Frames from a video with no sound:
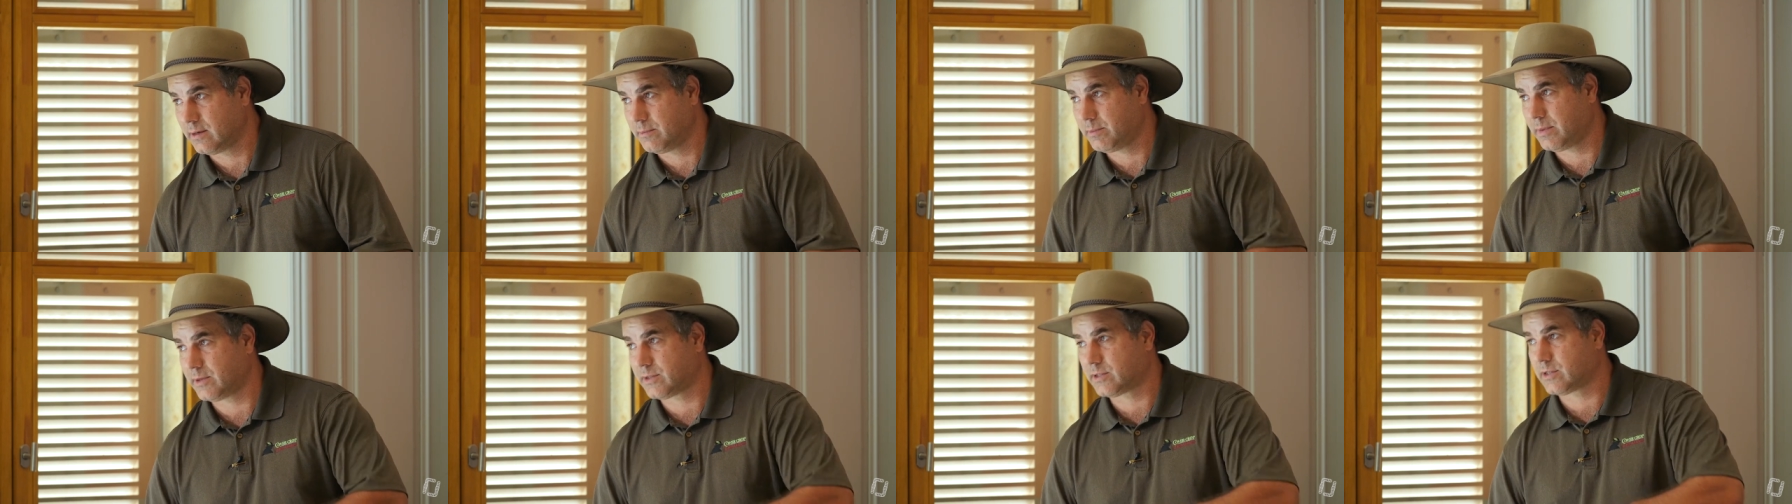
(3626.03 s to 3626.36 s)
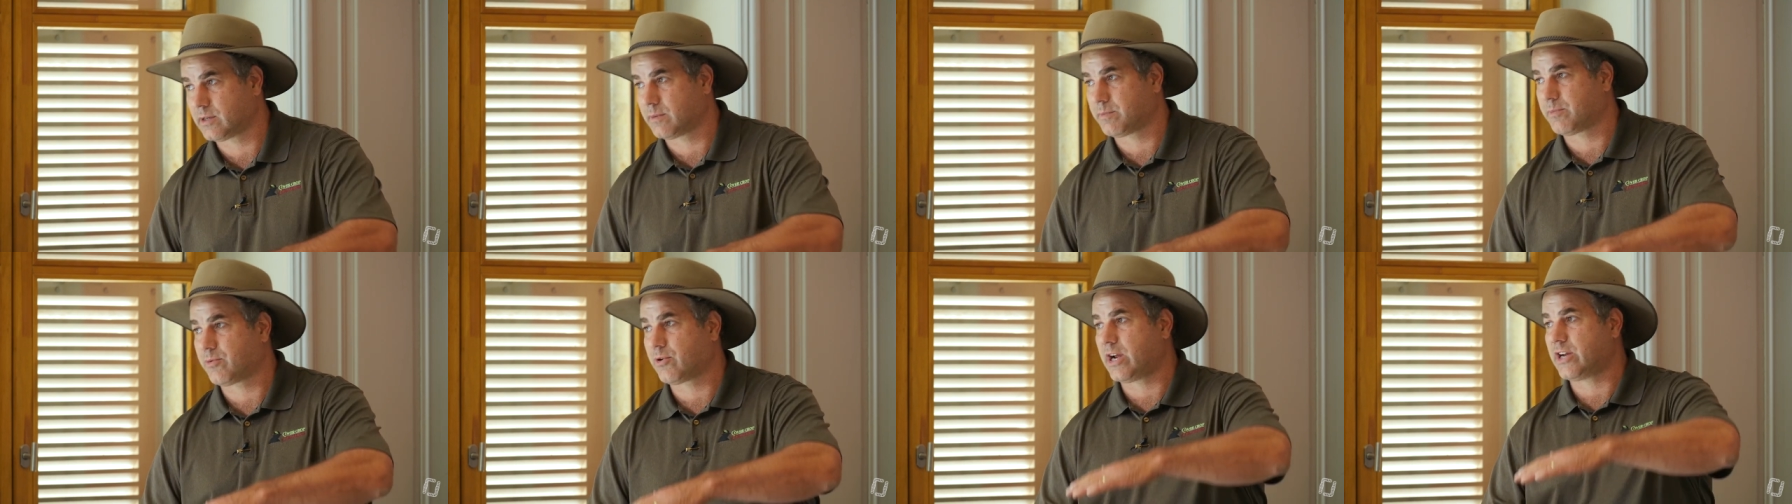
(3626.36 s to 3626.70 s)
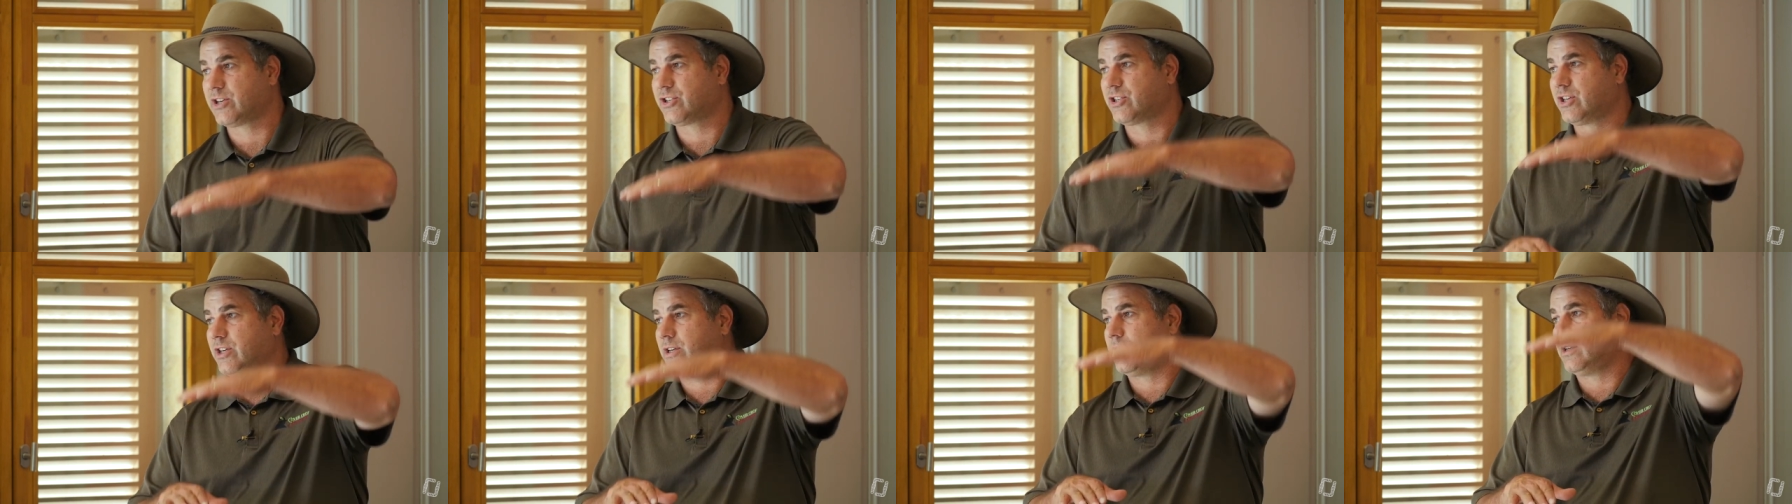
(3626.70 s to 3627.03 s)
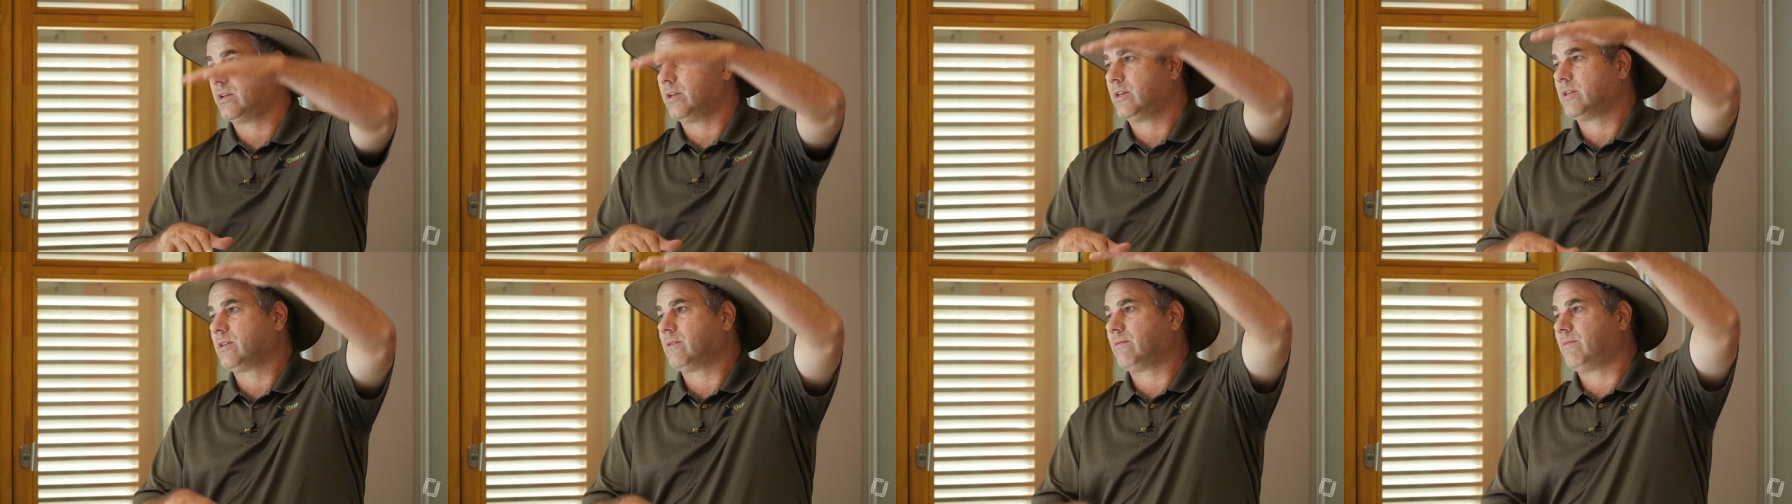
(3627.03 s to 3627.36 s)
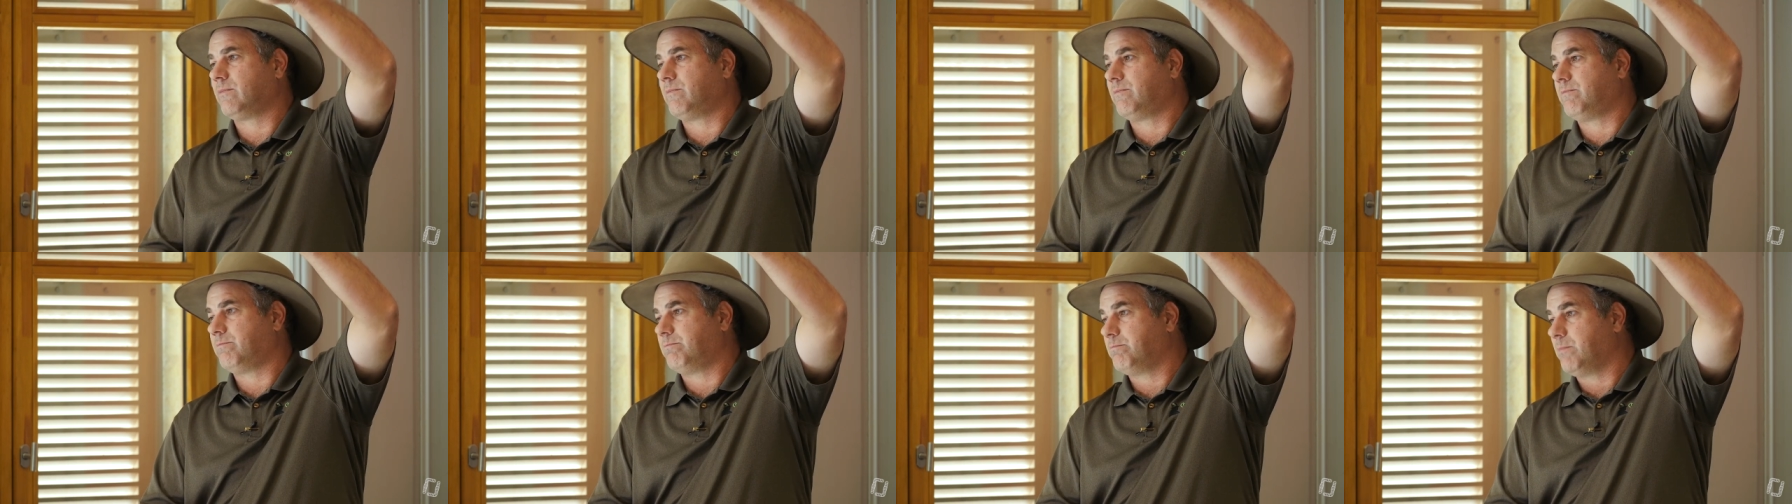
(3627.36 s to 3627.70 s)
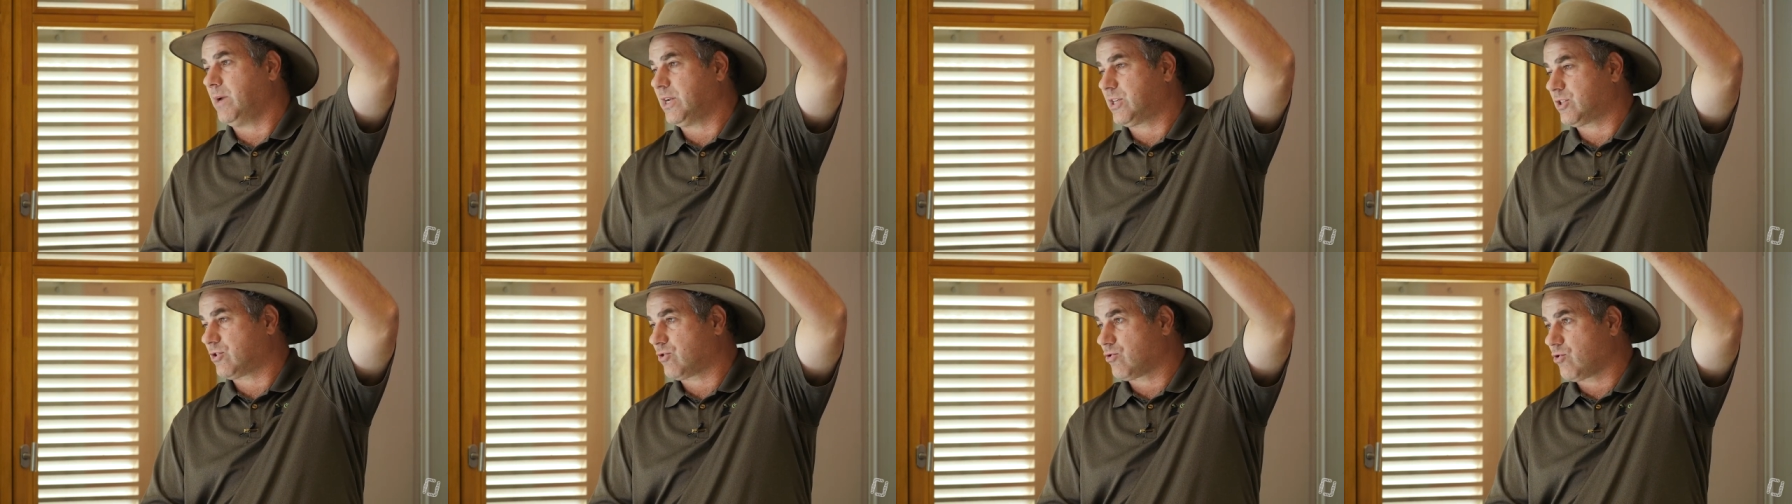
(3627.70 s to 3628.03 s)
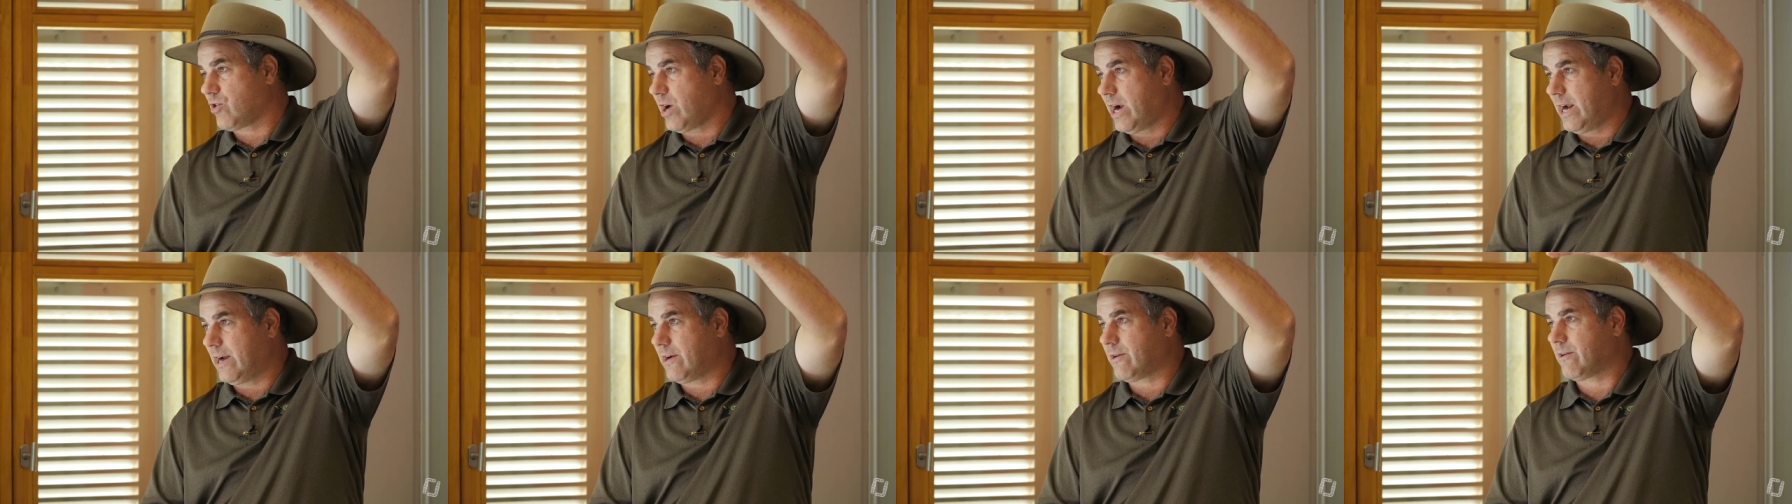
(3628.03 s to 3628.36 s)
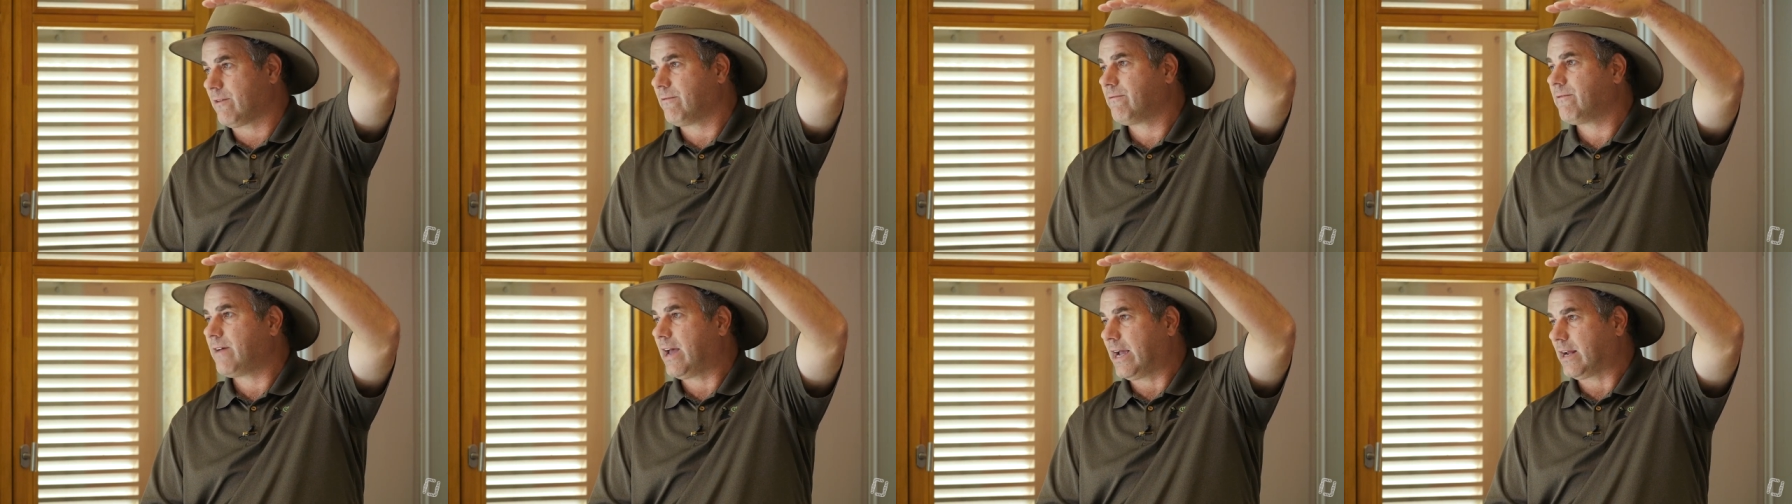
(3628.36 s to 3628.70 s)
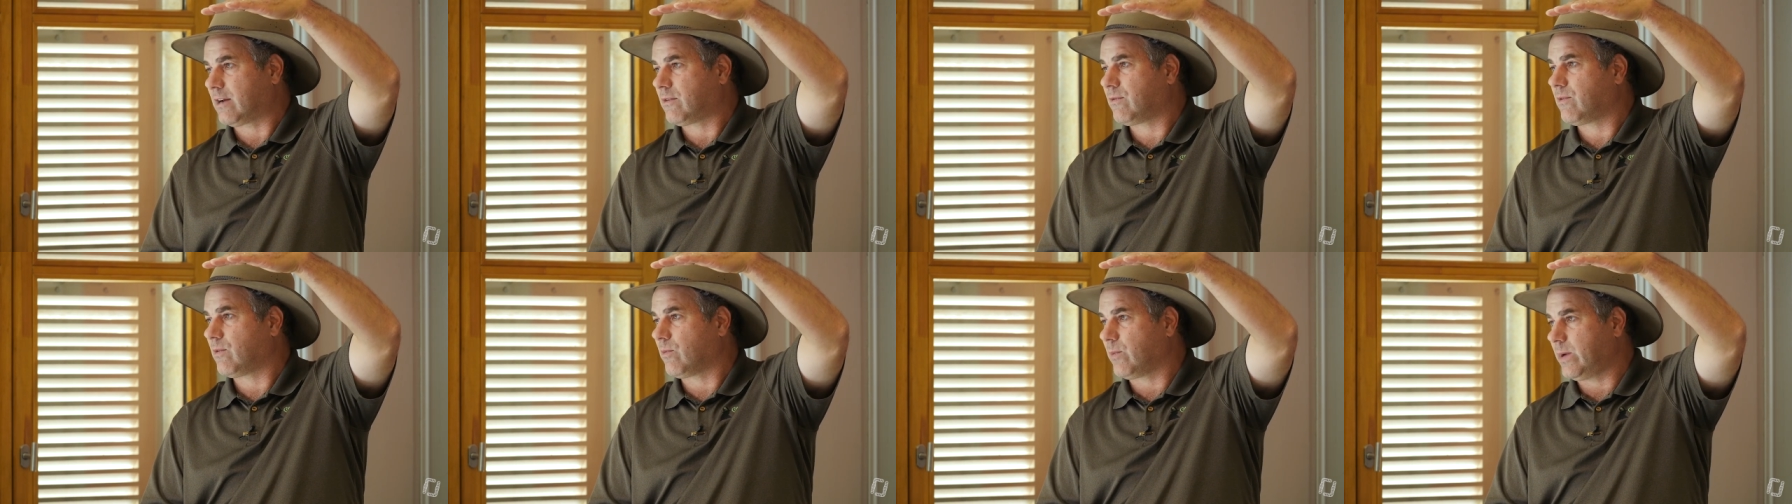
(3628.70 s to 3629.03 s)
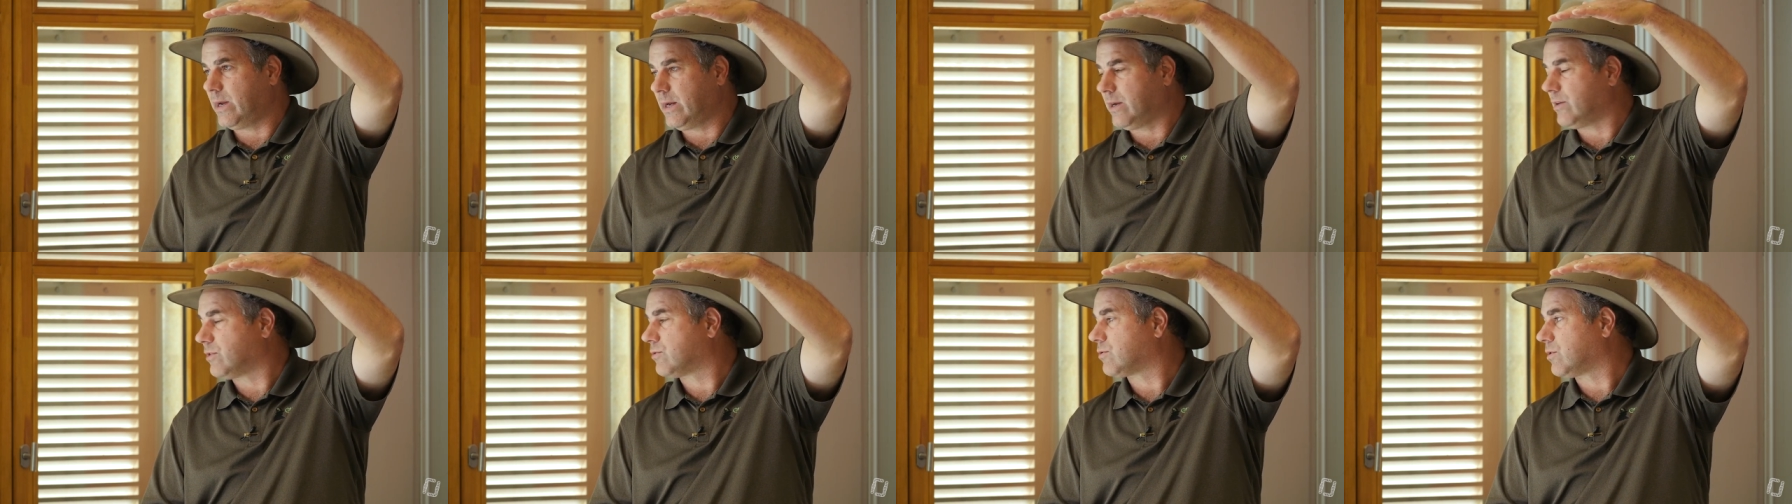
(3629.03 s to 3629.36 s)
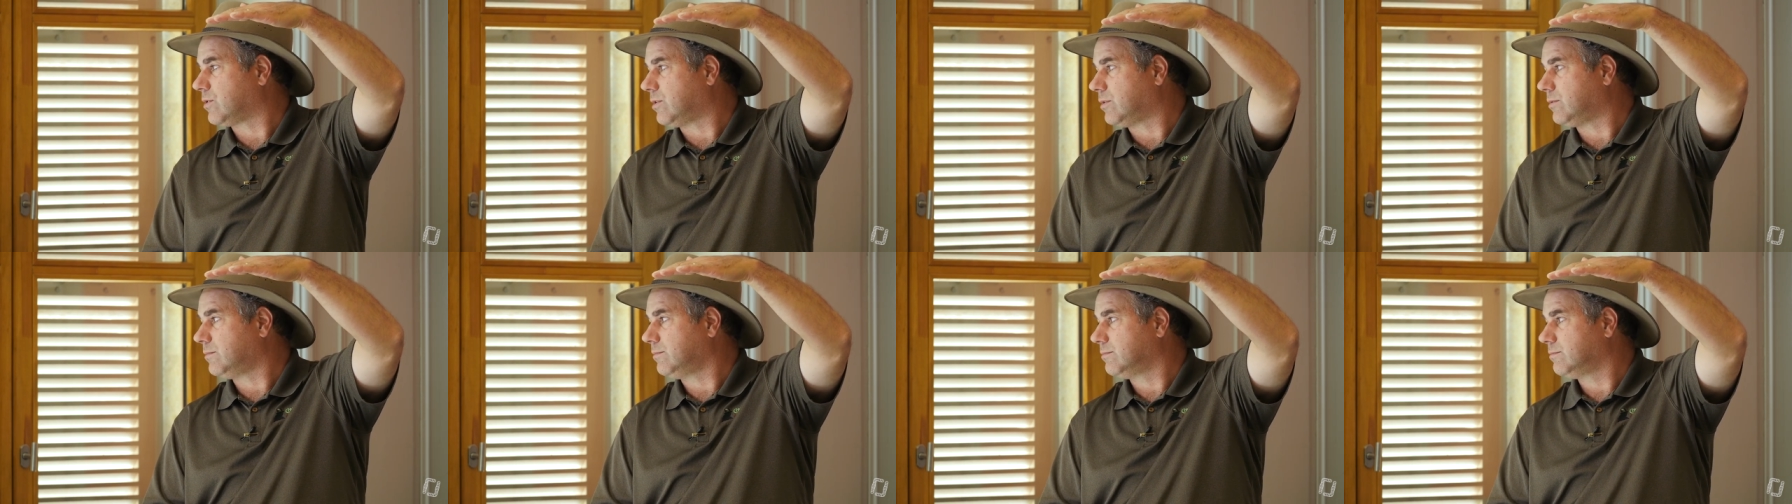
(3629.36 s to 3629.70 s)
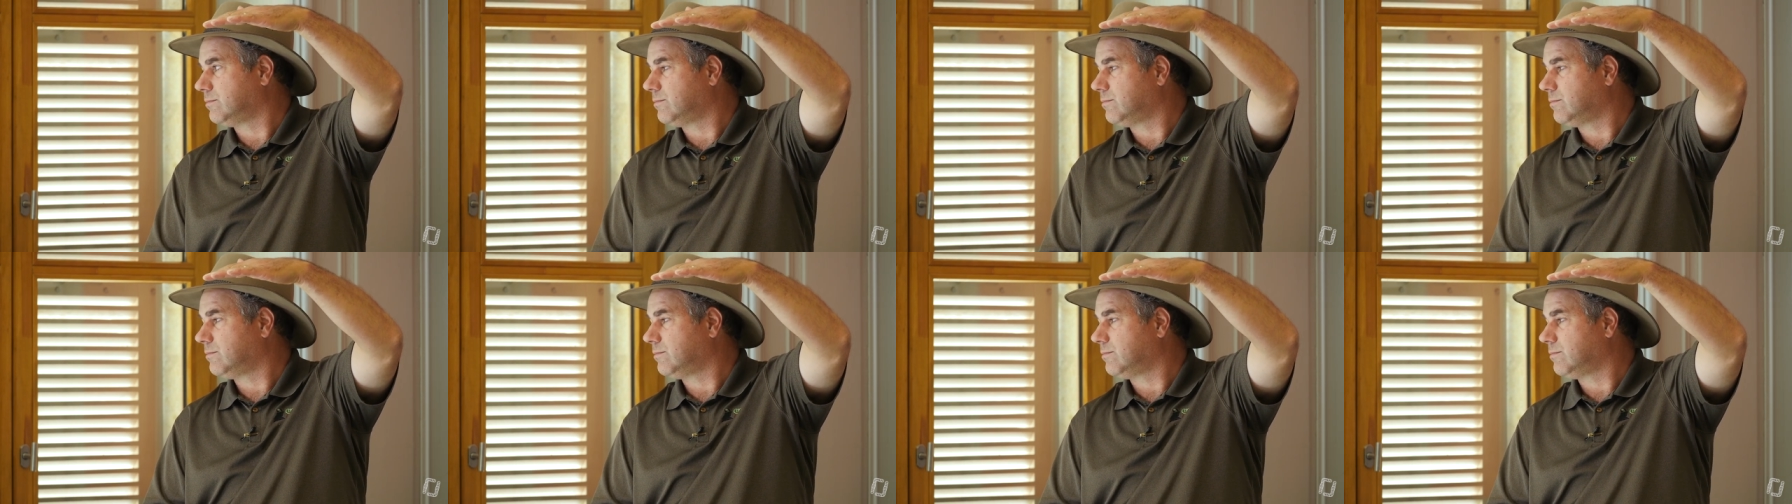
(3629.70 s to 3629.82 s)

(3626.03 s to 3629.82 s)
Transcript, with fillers: but suppression is a much greater effect for weed control.